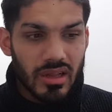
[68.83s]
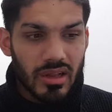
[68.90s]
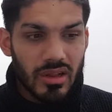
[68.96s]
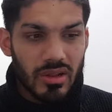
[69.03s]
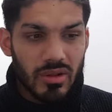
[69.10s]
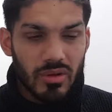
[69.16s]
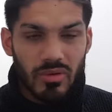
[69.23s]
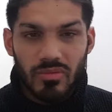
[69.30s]

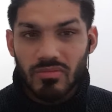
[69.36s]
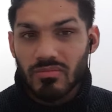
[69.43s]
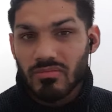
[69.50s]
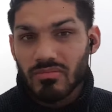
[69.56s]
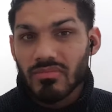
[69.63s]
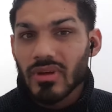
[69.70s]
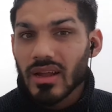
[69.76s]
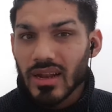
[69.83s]
So,
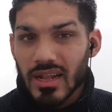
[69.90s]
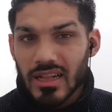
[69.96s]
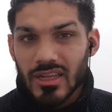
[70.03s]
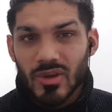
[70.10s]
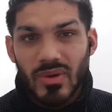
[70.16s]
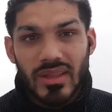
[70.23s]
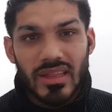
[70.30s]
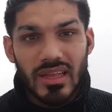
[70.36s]
let's
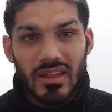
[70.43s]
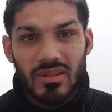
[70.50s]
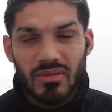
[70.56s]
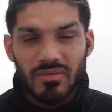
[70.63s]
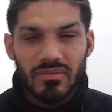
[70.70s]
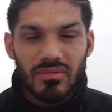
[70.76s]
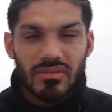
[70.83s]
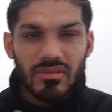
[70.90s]
get ready.
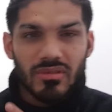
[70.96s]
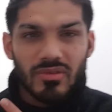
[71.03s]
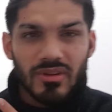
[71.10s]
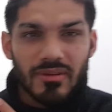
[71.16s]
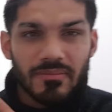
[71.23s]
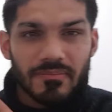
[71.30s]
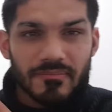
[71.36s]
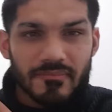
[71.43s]
So, three,